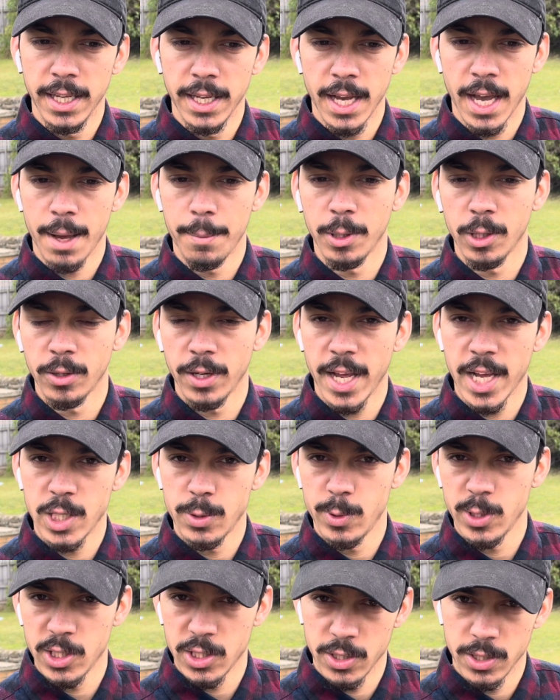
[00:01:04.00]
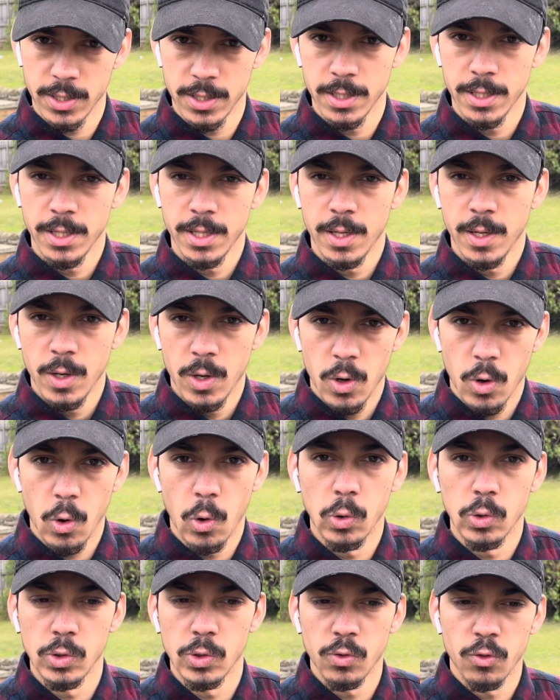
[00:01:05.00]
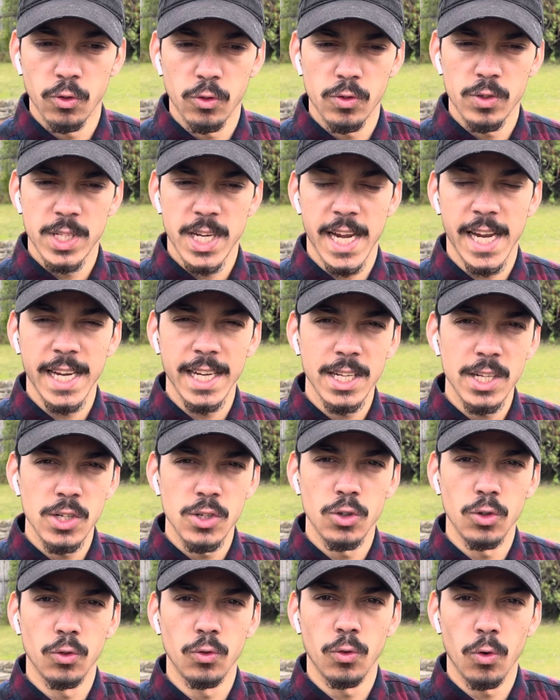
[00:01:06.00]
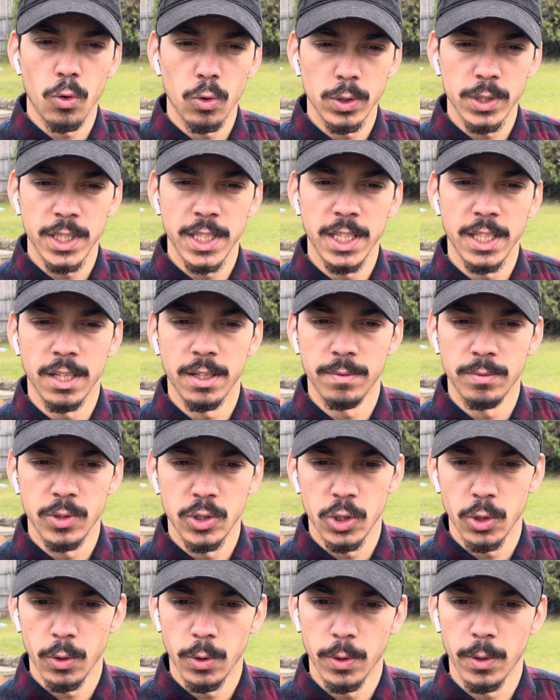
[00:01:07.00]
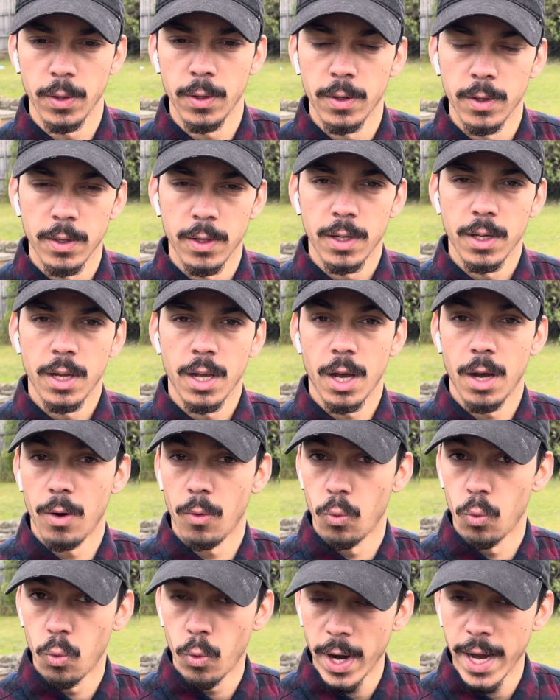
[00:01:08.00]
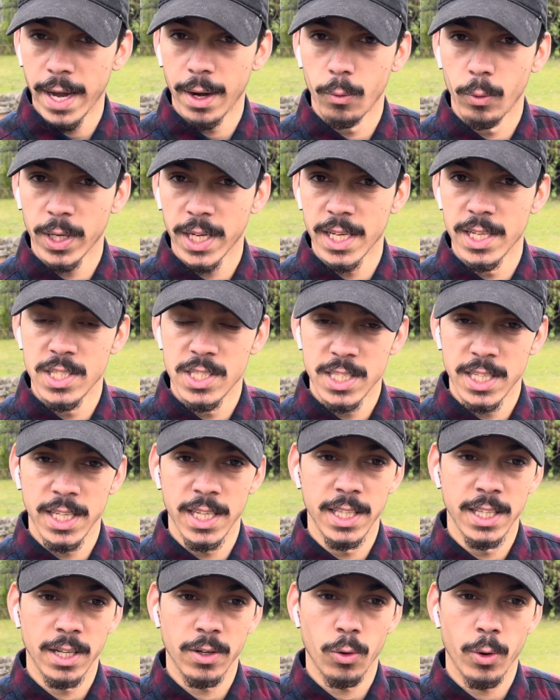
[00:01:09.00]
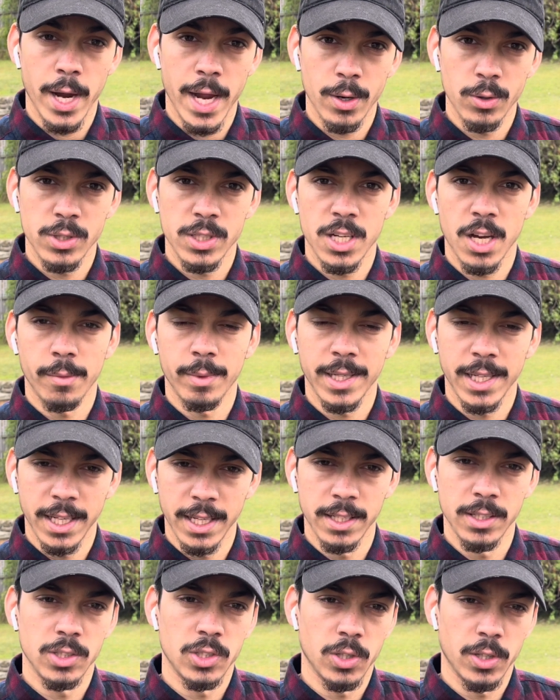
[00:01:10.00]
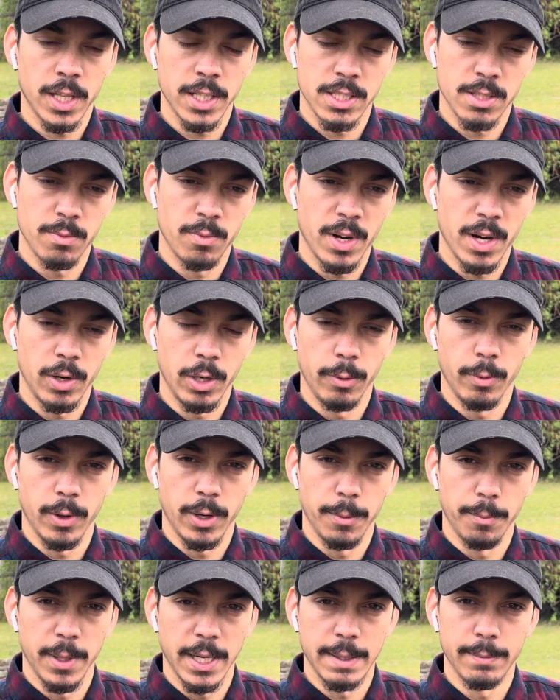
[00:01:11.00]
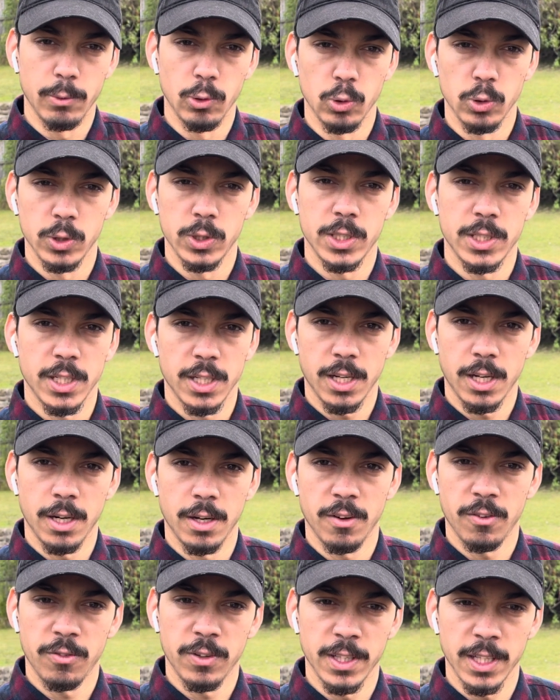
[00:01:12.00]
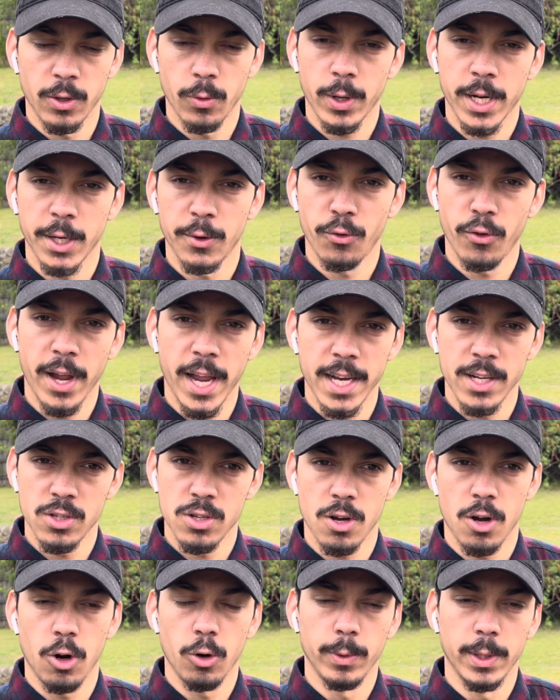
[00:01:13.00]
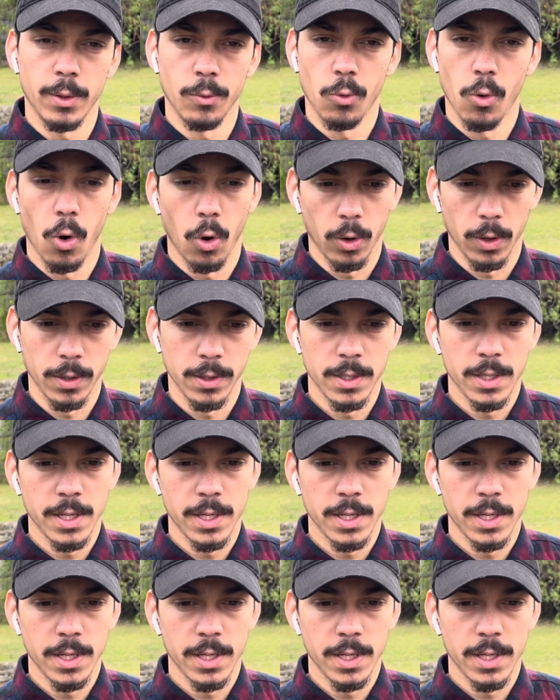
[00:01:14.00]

happening on Edgbaston on 10 to 14 of June, where we can see the crowds coming in. So that's a very big boost for the cricket fans over the world.